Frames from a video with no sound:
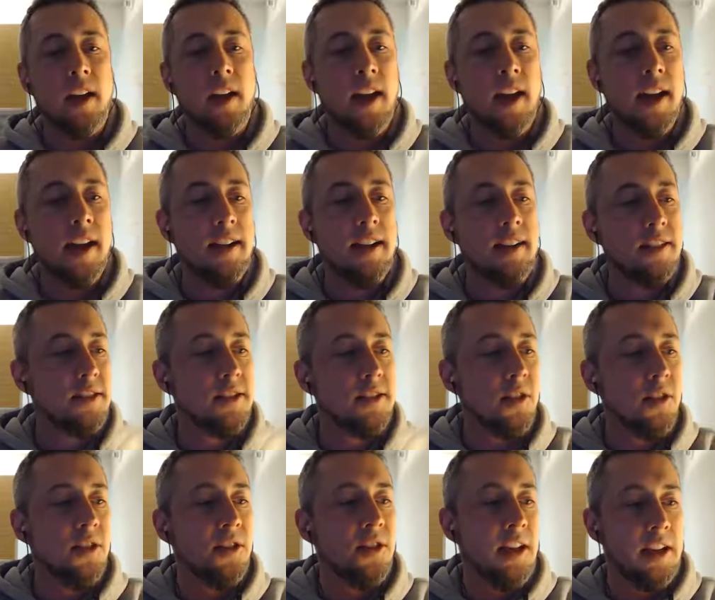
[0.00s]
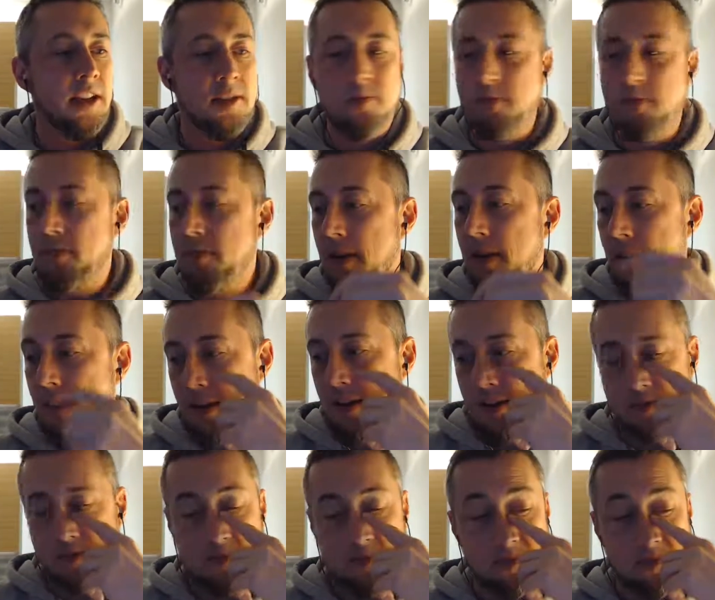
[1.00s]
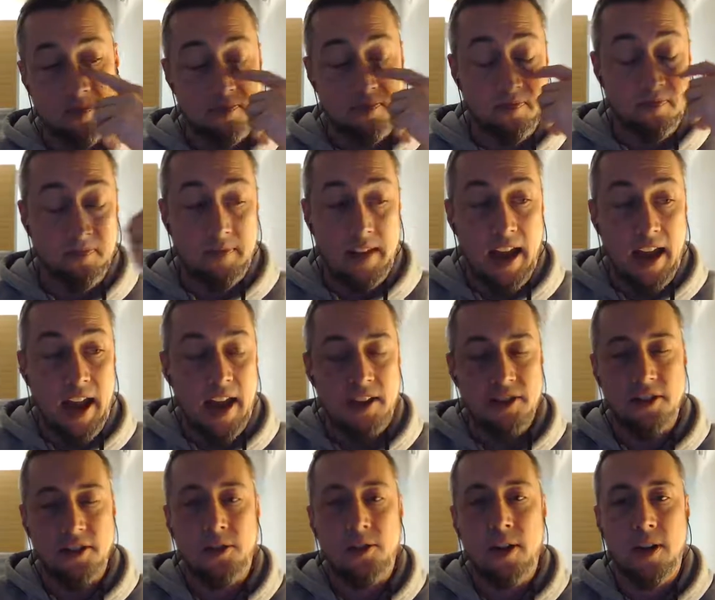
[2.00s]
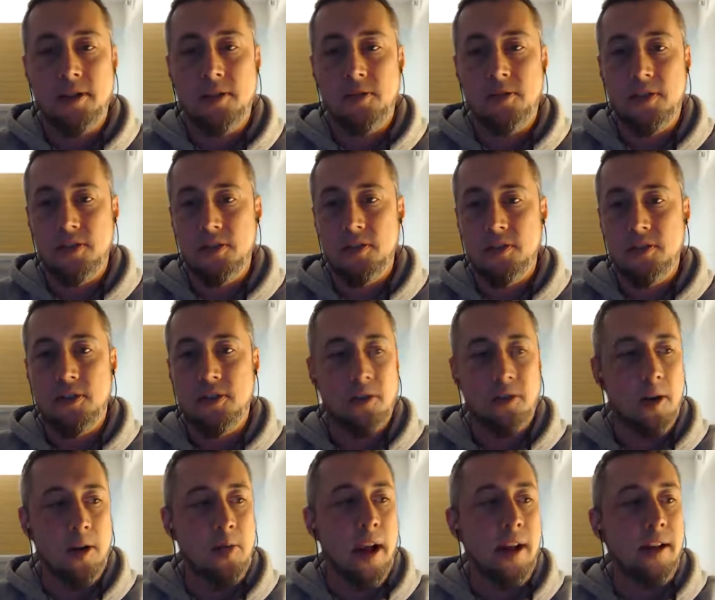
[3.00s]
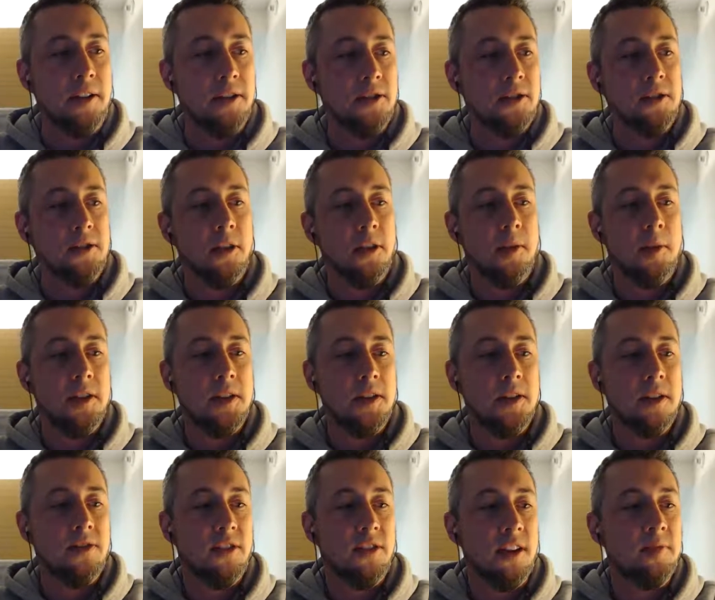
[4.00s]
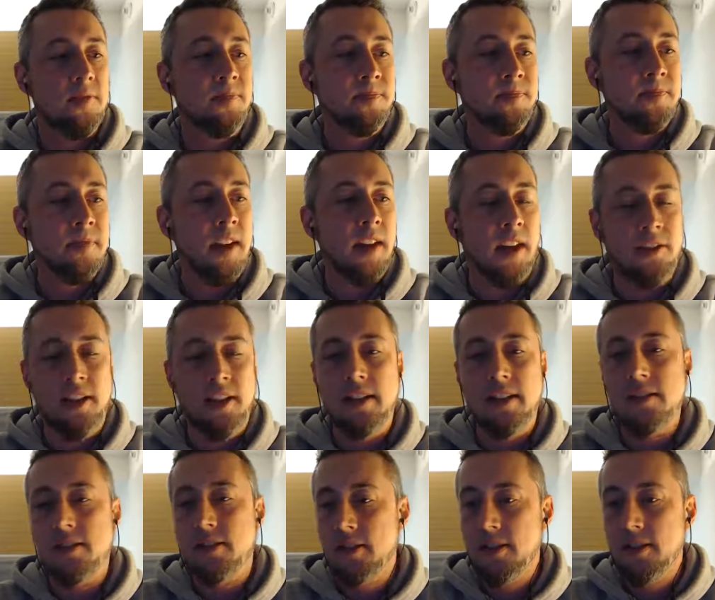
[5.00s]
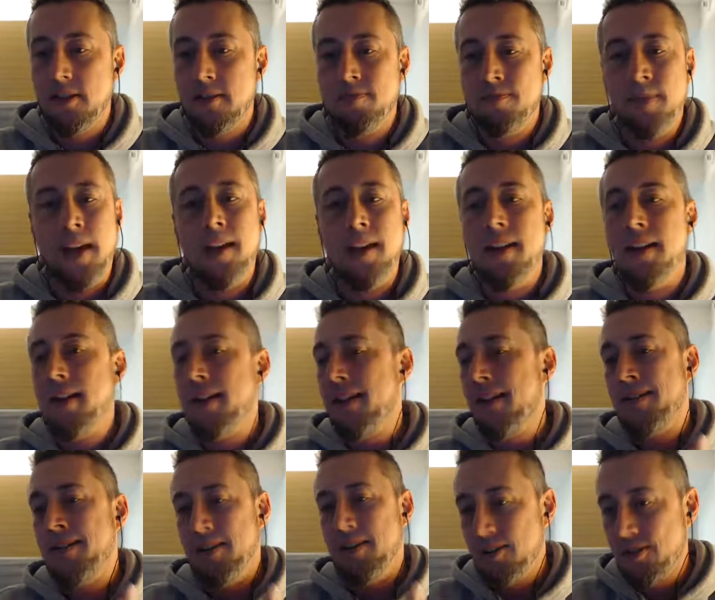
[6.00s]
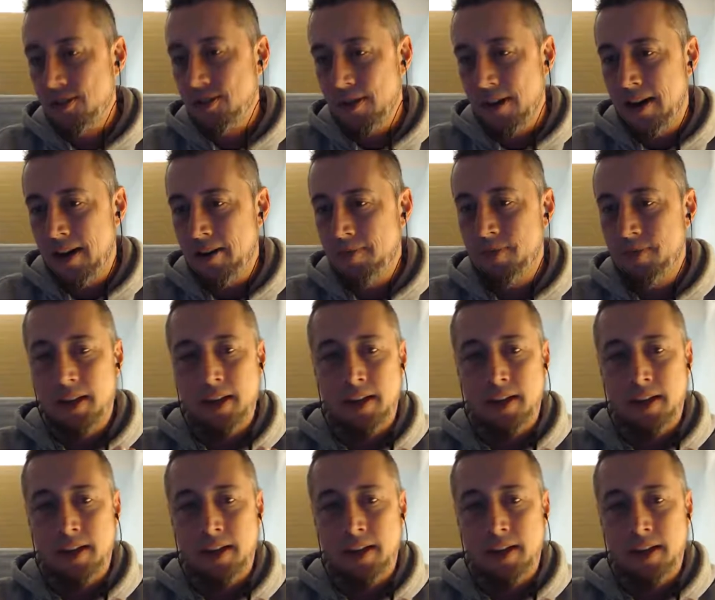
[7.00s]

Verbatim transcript: I don't think it's uh, as aggressive as you do. Our palates are a little bit different. I think it's good. I don't think it's great.